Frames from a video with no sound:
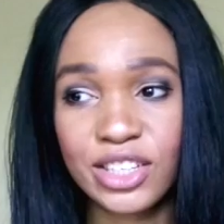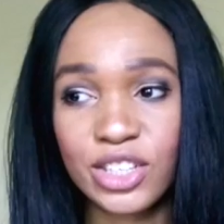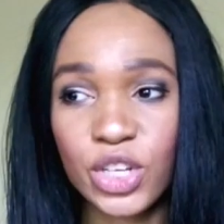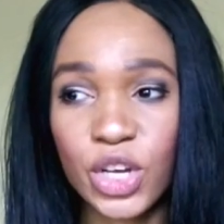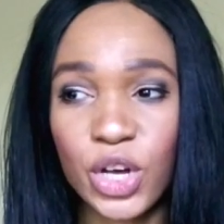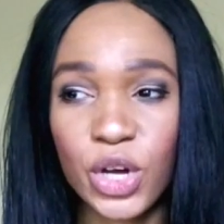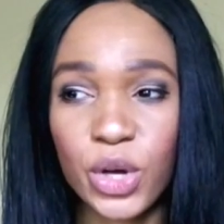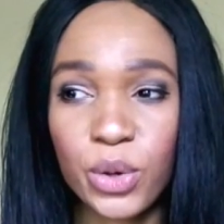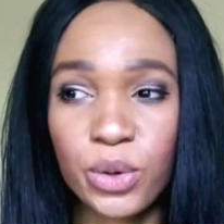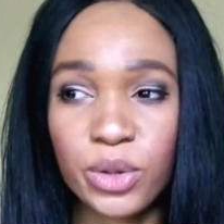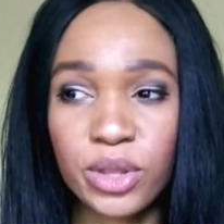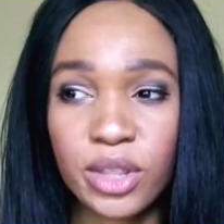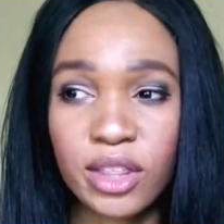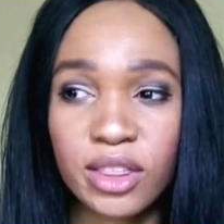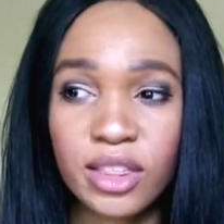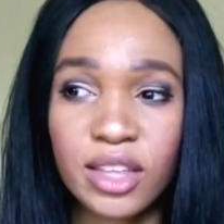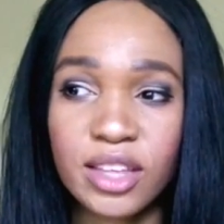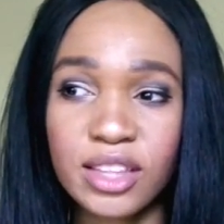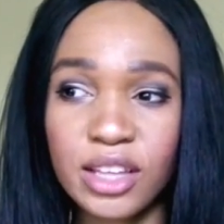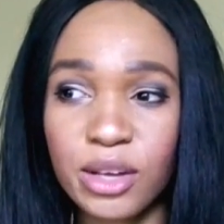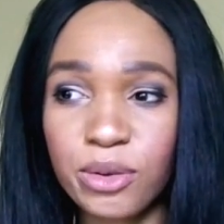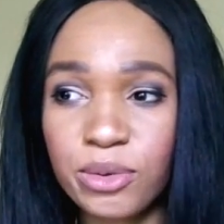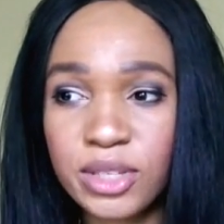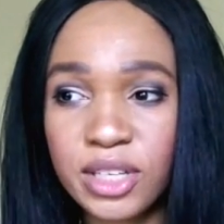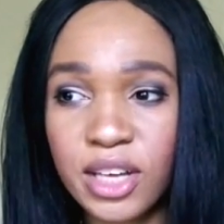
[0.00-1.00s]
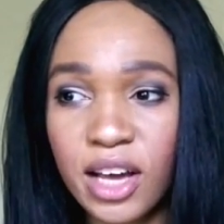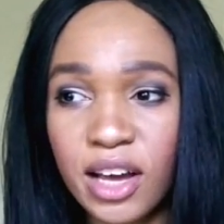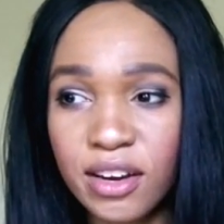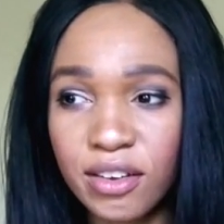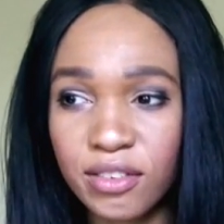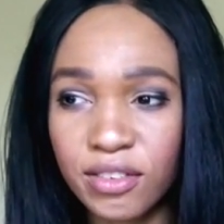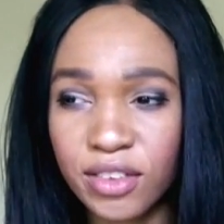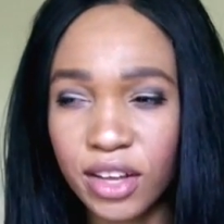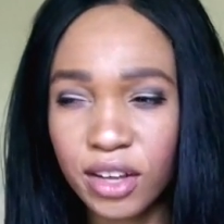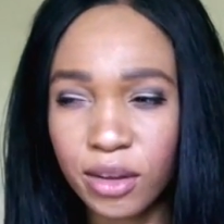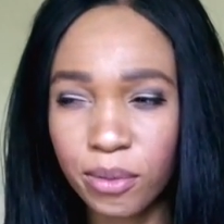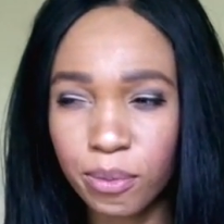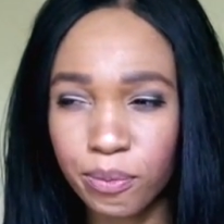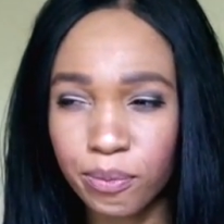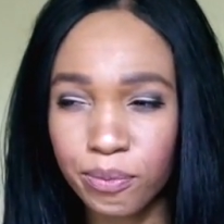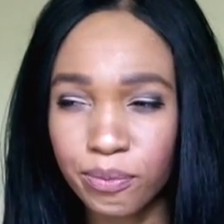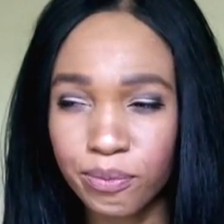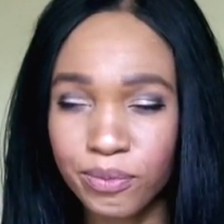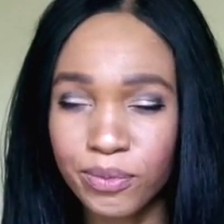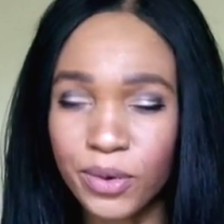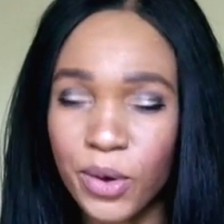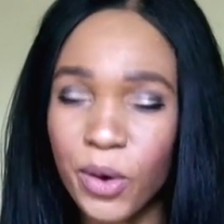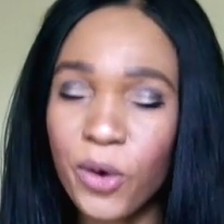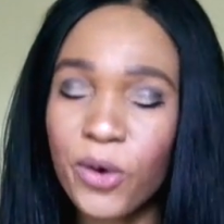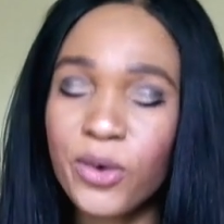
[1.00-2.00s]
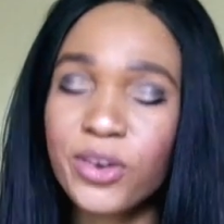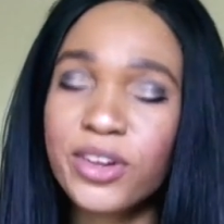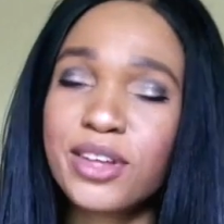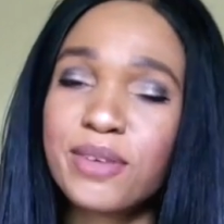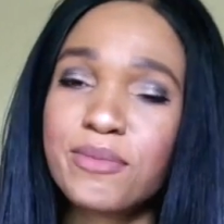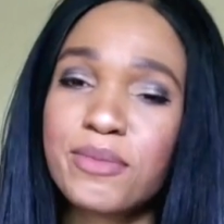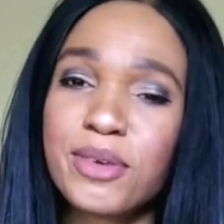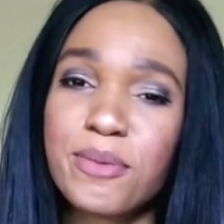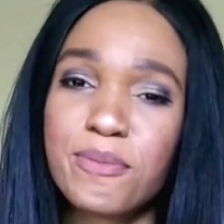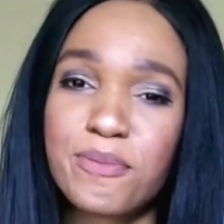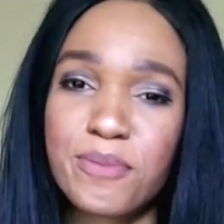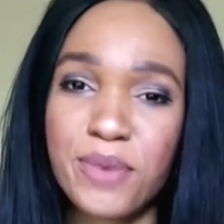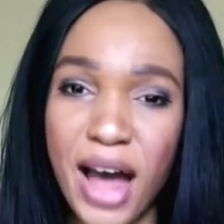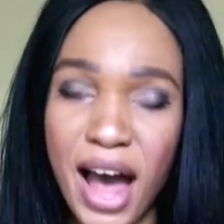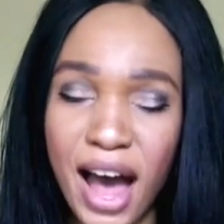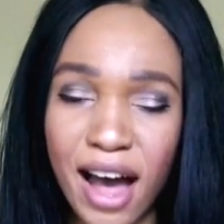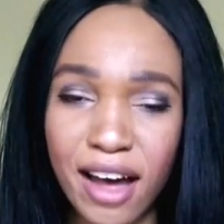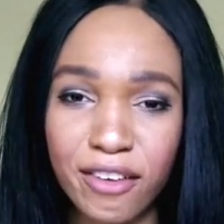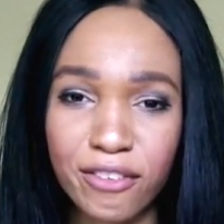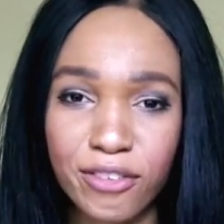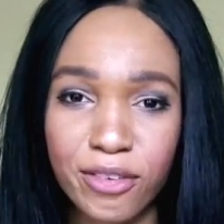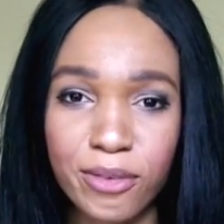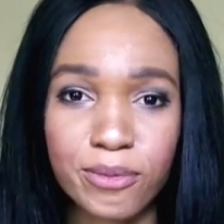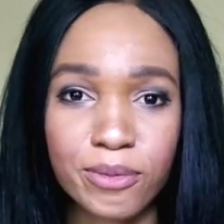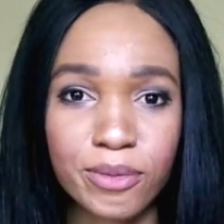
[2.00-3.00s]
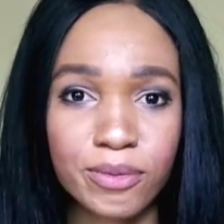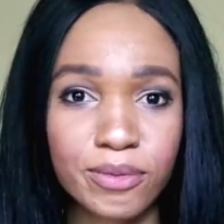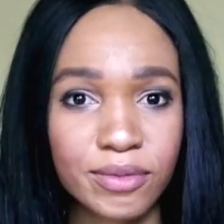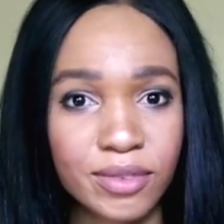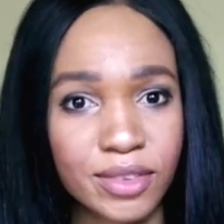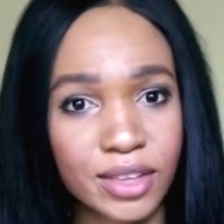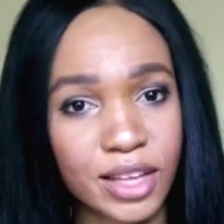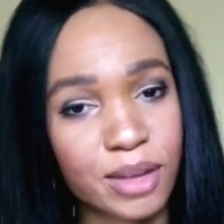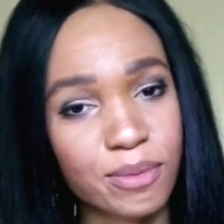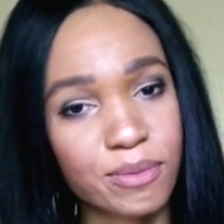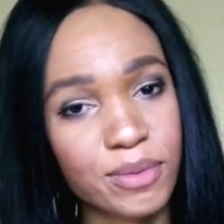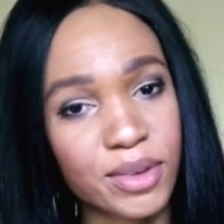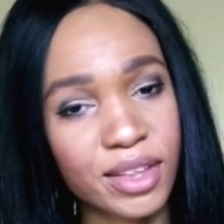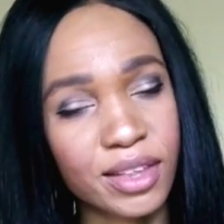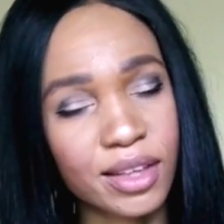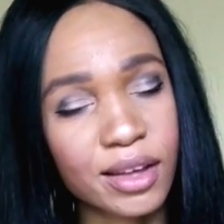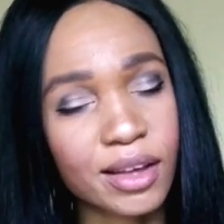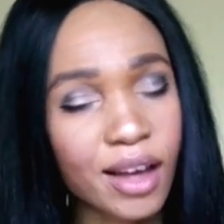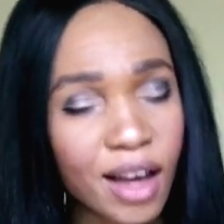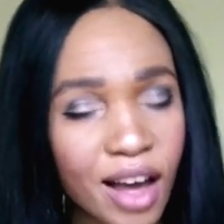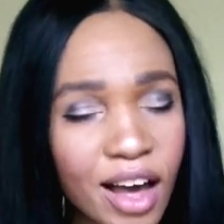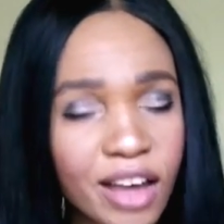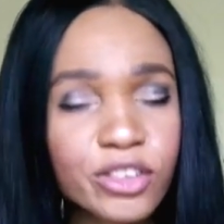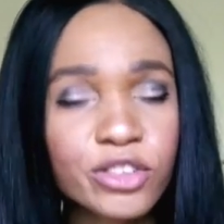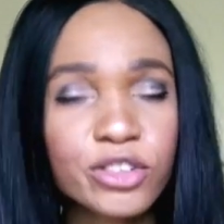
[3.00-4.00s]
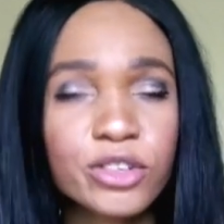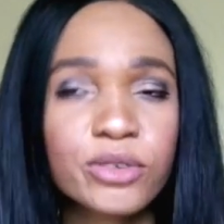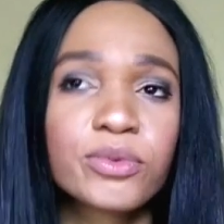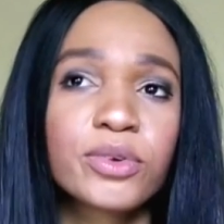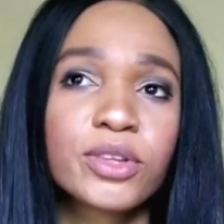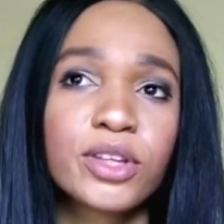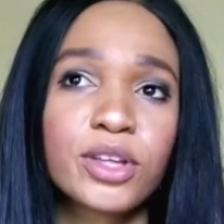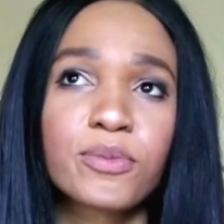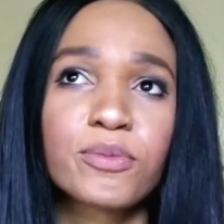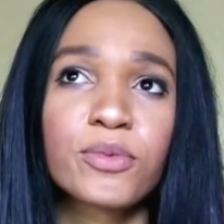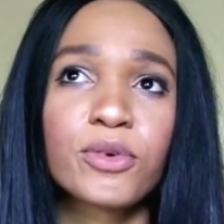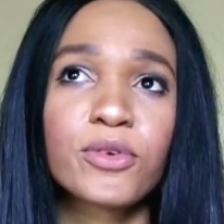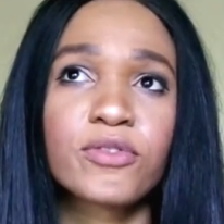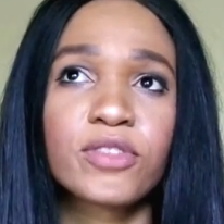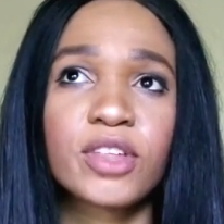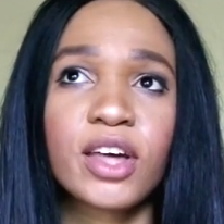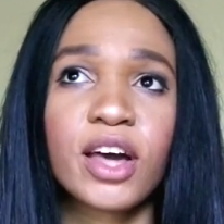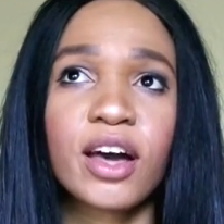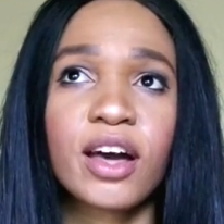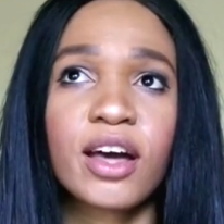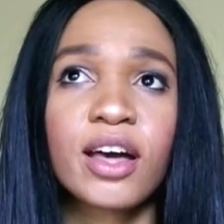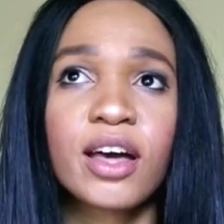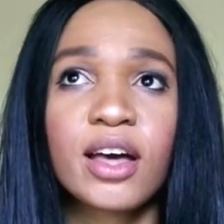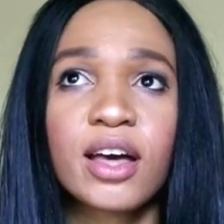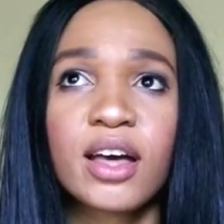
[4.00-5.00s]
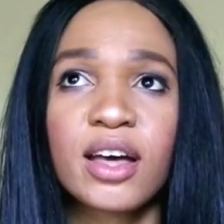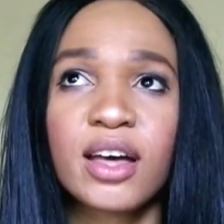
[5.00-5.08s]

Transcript: So the thing that was kind of like holding me back from like being like, I should really move there,